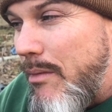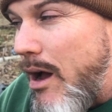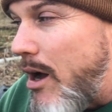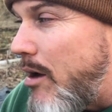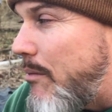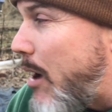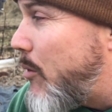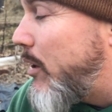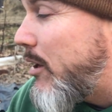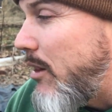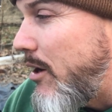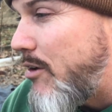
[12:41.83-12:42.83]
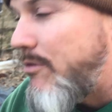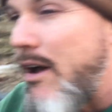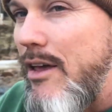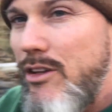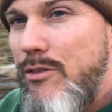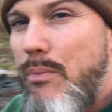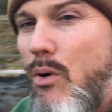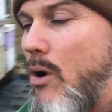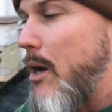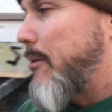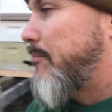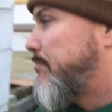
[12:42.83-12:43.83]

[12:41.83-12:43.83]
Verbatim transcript: Um, I want to clarify this point.